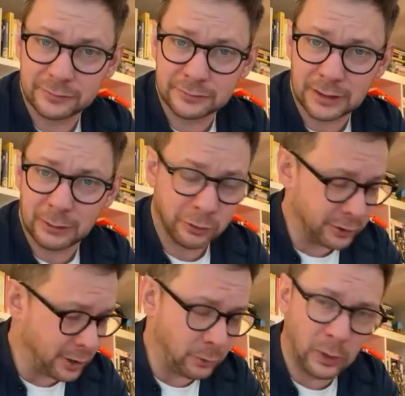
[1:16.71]
I want to
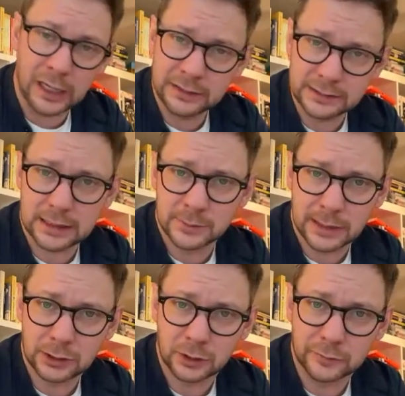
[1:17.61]
know, why is that
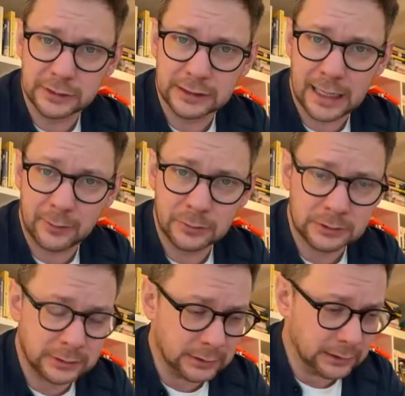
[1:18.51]
man covered in ham?
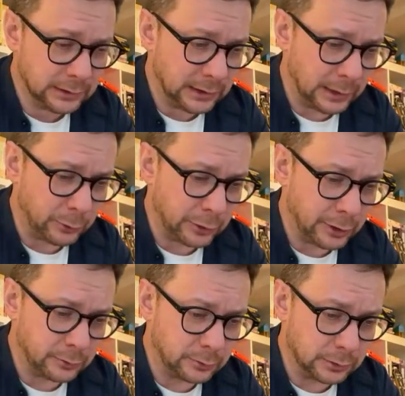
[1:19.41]
I want to know